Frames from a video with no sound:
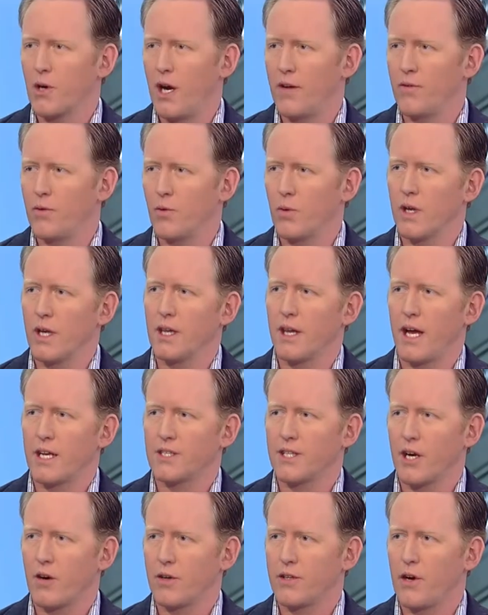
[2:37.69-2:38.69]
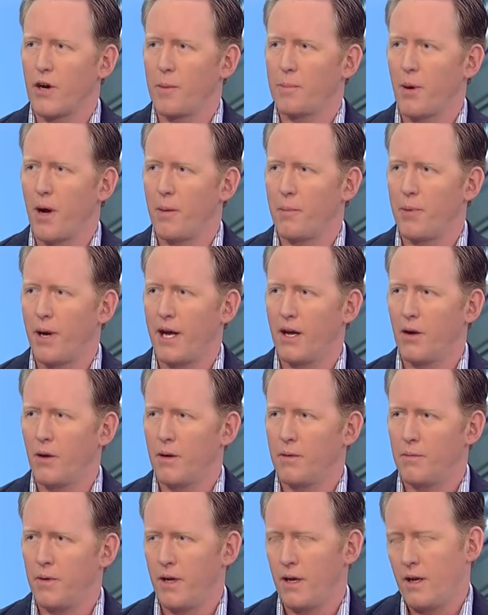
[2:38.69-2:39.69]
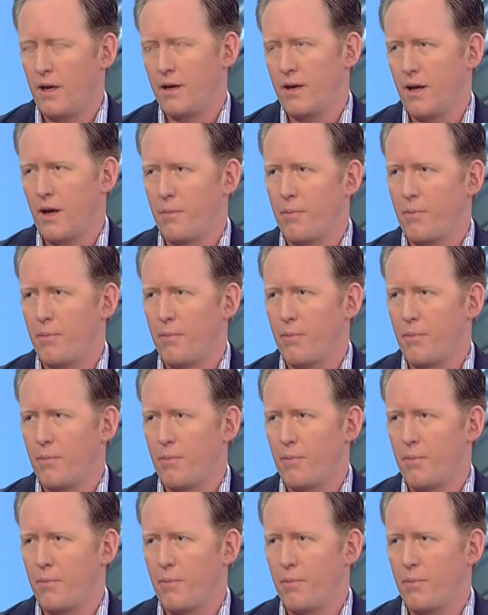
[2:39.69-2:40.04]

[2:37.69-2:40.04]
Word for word: McRaven really likes Secretary Pompeo, and, and, right.